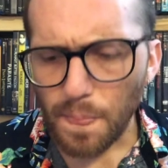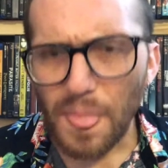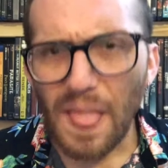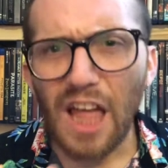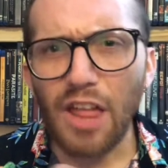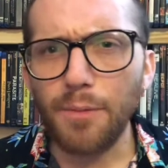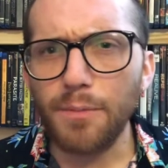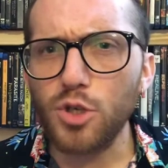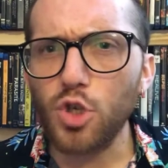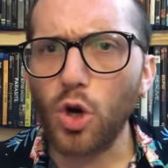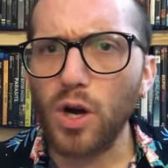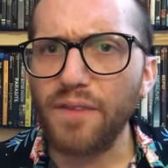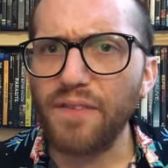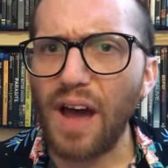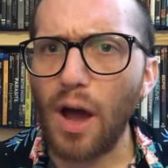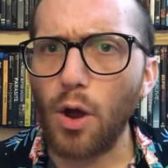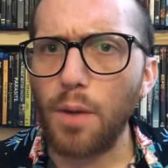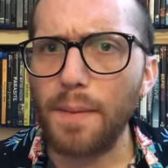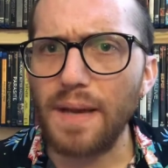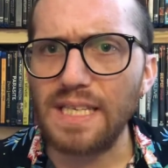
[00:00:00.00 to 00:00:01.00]
the majority of
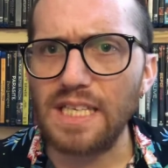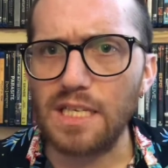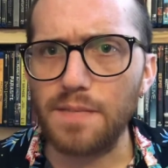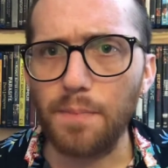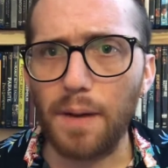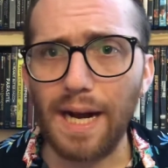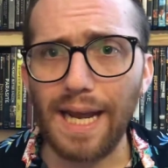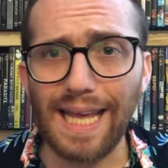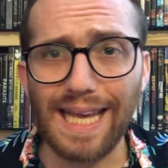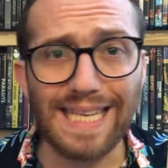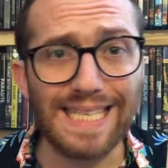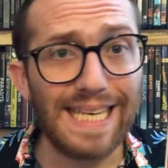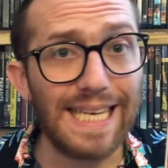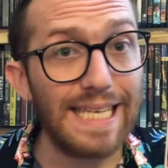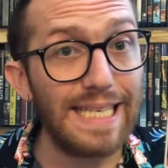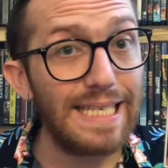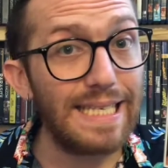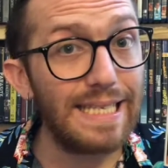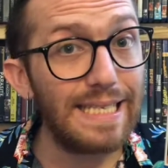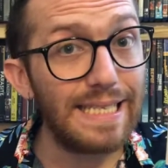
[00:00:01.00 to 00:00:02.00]
how he makes his money is he
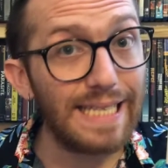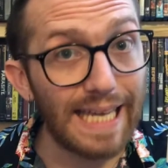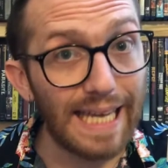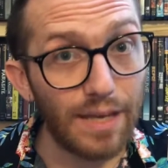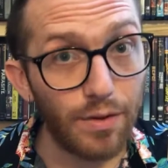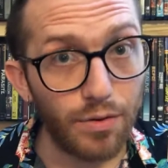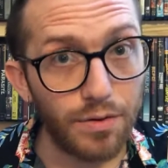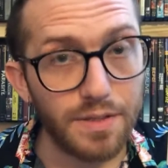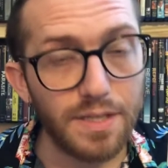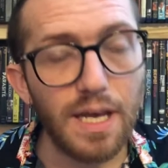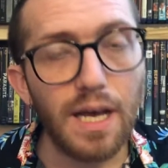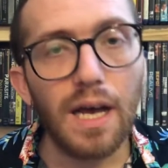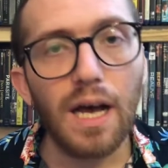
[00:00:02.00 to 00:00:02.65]
steals